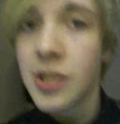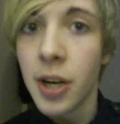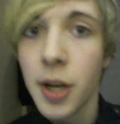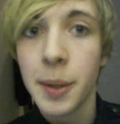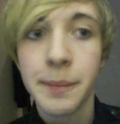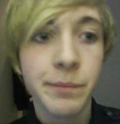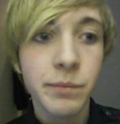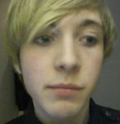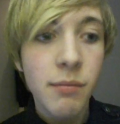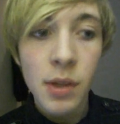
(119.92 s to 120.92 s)
So,
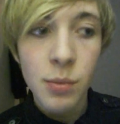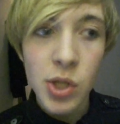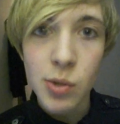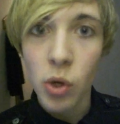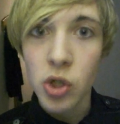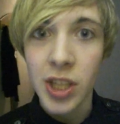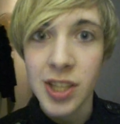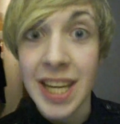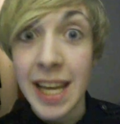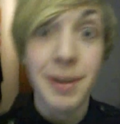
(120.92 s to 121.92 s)
just
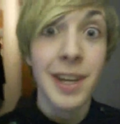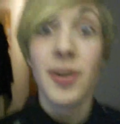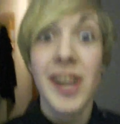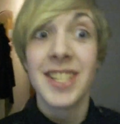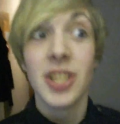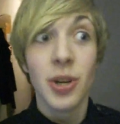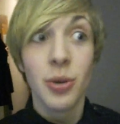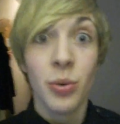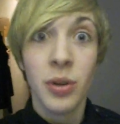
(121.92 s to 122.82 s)
watching TV, radio